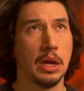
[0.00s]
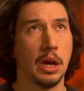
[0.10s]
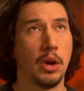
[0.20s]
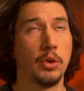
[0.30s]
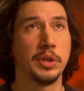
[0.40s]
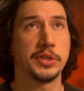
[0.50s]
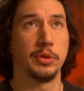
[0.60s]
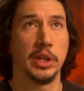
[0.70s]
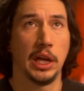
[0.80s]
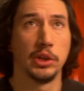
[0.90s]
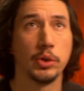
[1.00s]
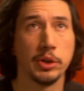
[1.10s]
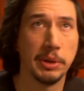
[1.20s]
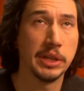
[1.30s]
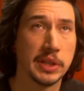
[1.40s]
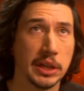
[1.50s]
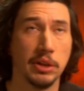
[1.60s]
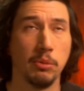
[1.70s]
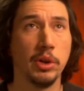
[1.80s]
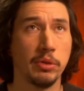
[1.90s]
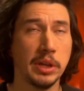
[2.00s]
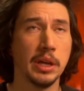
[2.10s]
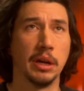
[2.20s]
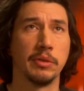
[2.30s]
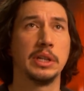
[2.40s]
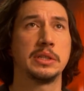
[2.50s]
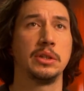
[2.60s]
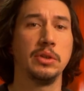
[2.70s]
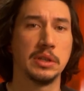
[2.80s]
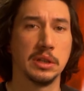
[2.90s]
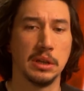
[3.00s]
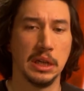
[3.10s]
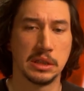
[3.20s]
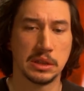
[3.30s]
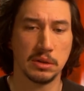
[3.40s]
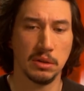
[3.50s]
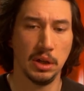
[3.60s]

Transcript: don't know necessarily I learned, but it's like it's